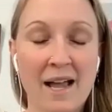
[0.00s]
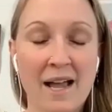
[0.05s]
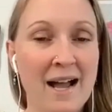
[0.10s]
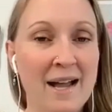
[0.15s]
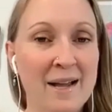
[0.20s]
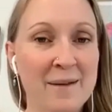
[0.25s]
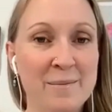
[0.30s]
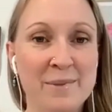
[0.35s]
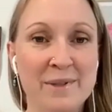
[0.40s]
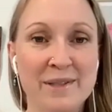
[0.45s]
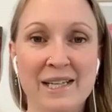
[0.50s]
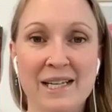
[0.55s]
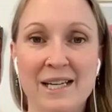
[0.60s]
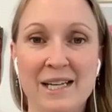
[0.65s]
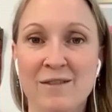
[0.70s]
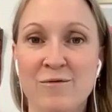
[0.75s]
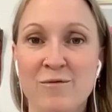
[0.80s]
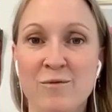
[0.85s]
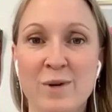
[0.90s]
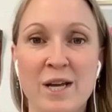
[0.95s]
I
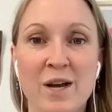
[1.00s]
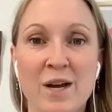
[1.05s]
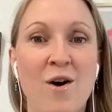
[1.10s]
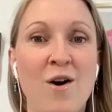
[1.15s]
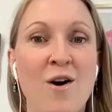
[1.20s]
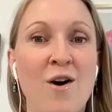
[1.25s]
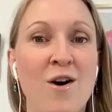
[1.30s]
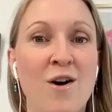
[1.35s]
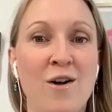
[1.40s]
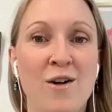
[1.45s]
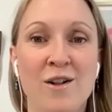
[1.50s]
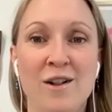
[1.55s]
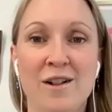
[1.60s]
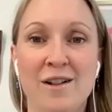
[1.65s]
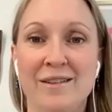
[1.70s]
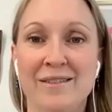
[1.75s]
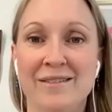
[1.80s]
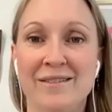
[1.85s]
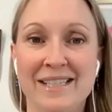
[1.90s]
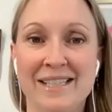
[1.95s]
believe we
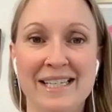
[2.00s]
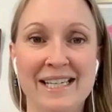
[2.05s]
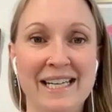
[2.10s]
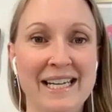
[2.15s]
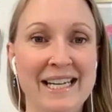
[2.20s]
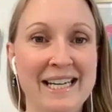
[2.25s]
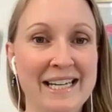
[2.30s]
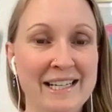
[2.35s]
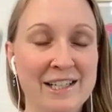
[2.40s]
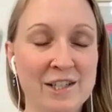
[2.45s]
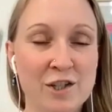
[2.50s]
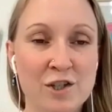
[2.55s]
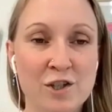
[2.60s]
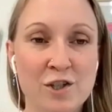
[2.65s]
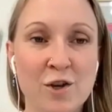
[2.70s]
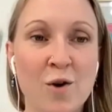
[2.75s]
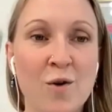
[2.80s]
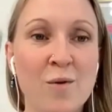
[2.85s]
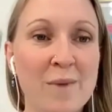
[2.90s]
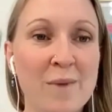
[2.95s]
all need
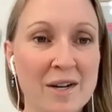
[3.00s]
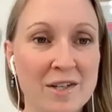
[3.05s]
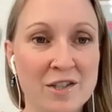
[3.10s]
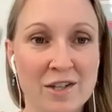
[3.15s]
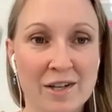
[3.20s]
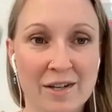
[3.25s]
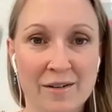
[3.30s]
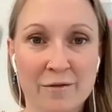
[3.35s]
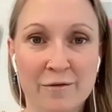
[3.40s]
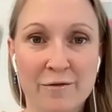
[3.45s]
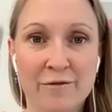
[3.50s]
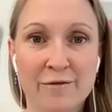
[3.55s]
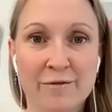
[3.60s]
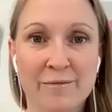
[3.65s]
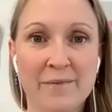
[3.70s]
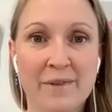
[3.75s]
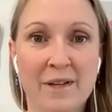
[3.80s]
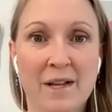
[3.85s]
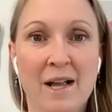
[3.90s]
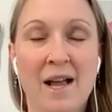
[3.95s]
so much of.
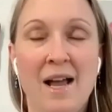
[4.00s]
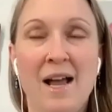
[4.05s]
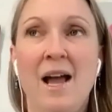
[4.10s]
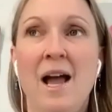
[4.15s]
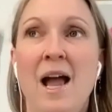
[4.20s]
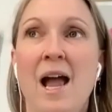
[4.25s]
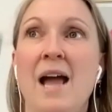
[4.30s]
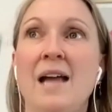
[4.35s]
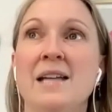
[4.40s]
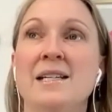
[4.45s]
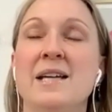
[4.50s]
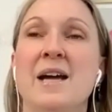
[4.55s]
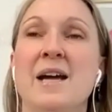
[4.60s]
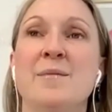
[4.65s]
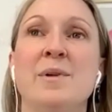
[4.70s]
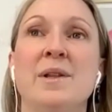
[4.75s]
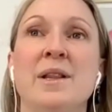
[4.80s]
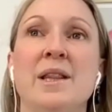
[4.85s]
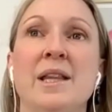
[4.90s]
And I